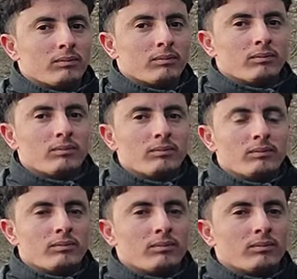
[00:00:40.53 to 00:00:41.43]

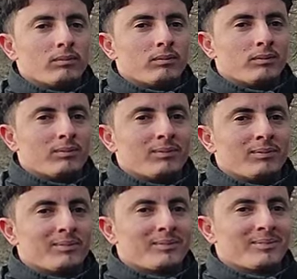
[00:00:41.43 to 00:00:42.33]

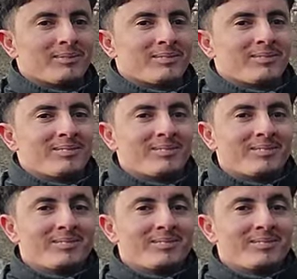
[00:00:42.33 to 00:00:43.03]
The person shown says nothing.